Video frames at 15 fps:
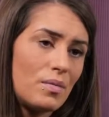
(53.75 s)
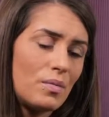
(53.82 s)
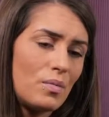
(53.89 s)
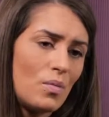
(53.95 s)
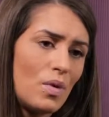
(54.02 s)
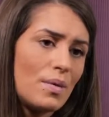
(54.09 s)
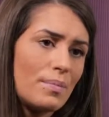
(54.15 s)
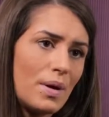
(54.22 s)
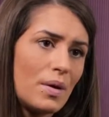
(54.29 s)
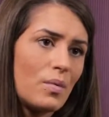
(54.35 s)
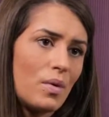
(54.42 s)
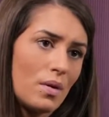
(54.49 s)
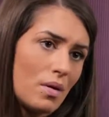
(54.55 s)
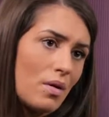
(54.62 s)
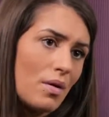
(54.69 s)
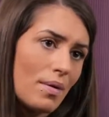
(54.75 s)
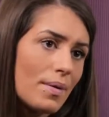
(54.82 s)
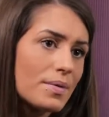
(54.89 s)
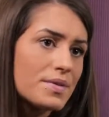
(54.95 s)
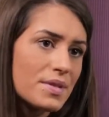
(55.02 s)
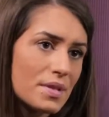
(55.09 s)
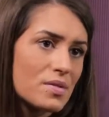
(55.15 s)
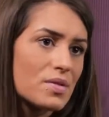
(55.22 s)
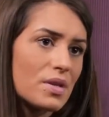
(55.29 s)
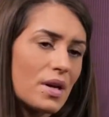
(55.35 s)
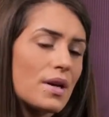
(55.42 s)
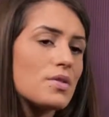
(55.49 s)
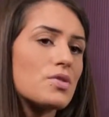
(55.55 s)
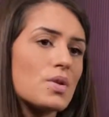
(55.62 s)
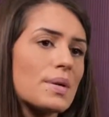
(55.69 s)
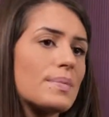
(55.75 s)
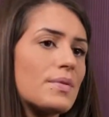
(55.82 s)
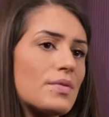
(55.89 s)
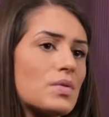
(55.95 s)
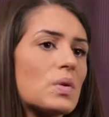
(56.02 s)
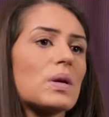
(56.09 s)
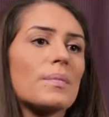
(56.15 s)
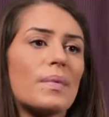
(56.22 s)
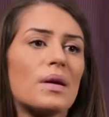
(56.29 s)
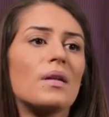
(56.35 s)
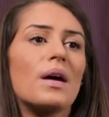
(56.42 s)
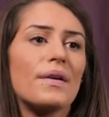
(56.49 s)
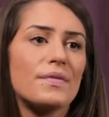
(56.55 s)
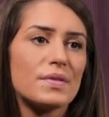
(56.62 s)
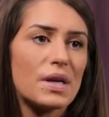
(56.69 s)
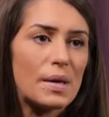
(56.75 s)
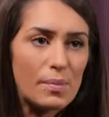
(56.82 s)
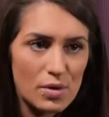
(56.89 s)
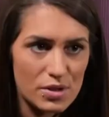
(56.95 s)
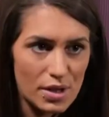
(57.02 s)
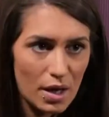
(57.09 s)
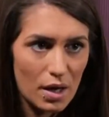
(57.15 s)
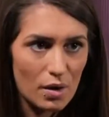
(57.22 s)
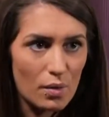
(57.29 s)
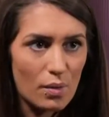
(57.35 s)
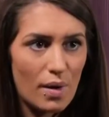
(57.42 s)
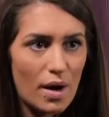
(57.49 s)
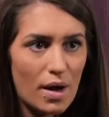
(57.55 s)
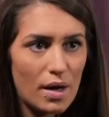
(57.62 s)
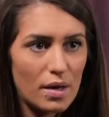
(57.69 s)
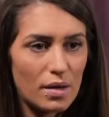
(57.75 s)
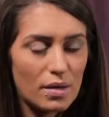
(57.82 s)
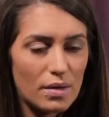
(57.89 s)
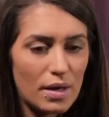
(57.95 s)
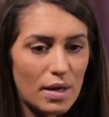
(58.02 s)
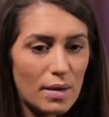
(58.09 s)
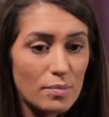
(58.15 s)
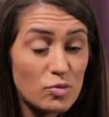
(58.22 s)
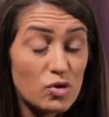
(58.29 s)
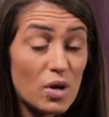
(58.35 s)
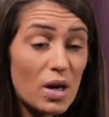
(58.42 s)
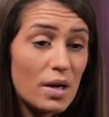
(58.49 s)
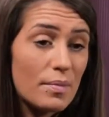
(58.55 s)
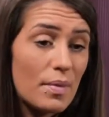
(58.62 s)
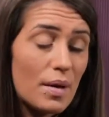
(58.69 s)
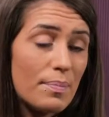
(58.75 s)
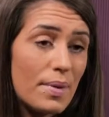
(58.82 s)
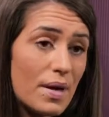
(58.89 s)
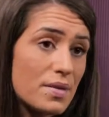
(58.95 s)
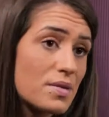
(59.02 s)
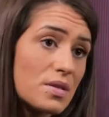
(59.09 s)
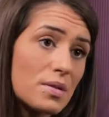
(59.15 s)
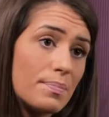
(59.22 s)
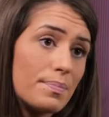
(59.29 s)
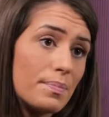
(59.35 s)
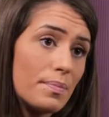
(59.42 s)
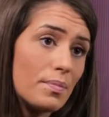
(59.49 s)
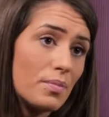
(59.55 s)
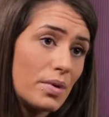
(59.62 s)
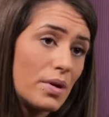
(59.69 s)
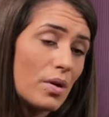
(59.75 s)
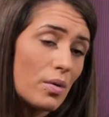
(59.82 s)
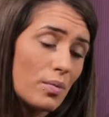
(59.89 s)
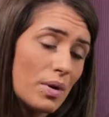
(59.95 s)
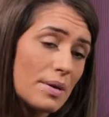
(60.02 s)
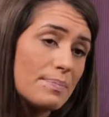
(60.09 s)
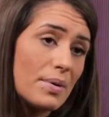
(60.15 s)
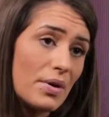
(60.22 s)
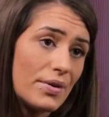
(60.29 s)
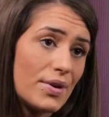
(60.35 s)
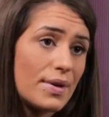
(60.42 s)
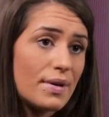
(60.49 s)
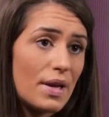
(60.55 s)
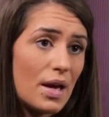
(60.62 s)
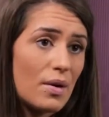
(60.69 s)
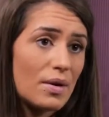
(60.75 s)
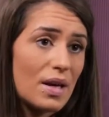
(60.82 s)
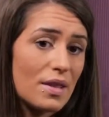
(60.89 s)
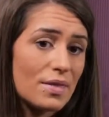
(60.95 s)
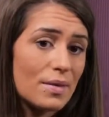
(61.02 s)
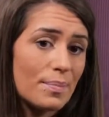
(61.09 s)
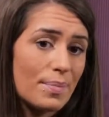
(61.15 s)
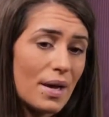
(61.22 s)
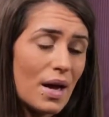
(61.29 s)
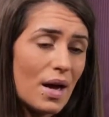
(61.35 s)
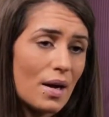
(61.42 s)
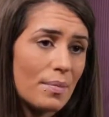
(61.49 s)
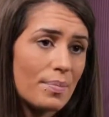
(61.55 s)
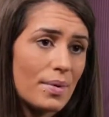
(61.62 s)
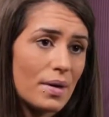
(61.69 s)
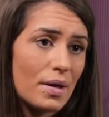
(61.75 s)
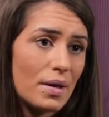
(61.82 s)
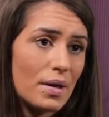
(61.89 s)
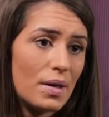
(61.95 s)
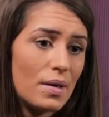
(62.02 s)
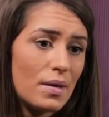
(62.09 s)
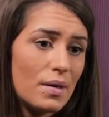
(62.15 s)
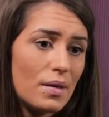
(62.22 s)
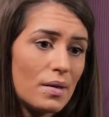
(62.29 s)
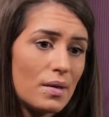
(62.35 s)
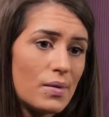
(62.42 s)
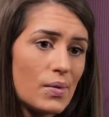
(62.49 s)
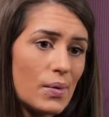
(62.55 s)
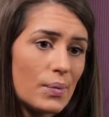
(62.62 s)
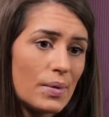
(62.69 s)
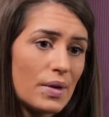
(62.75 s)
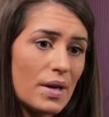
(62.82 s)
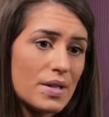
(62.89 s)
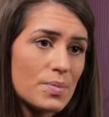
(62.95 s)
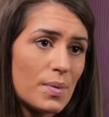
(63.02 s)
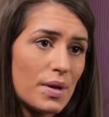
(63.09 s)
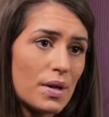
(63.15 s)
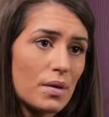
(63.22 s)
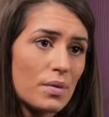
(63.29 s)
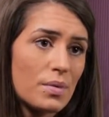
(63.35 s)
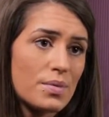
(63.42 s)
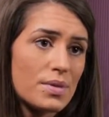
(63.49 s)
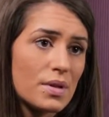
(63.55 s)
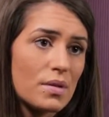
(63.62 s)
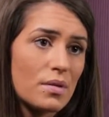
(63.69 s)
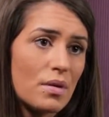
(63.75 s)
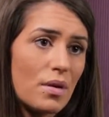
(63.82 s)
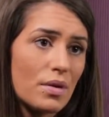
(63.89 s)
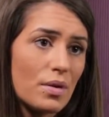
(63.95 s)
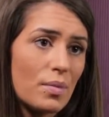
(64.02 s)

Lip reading: One by one, all those things that I dreamed of doing in my lifetime were taken away. And I'm trying my best to, rebuild it now and get them back. But you don't realize what you're losing along